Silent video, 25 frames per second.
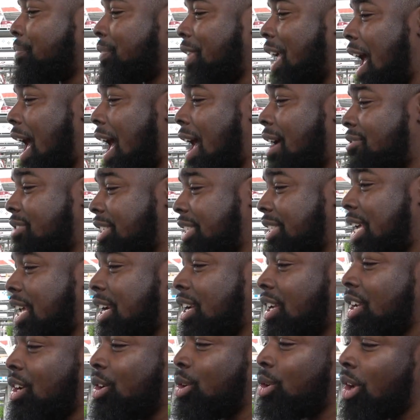I have it set
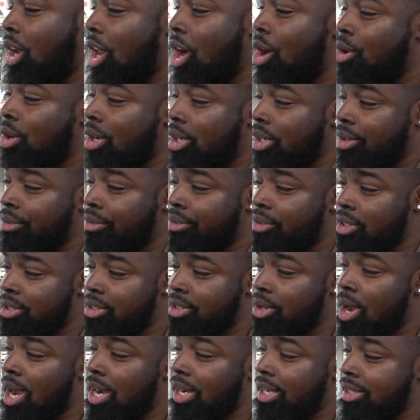a little lower
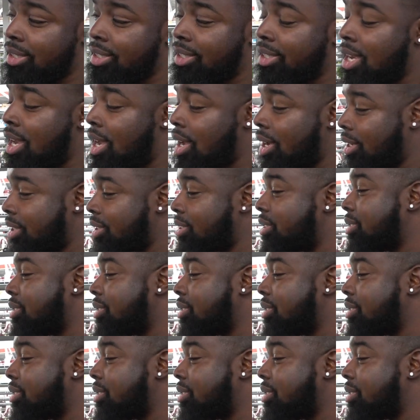so I can tuck.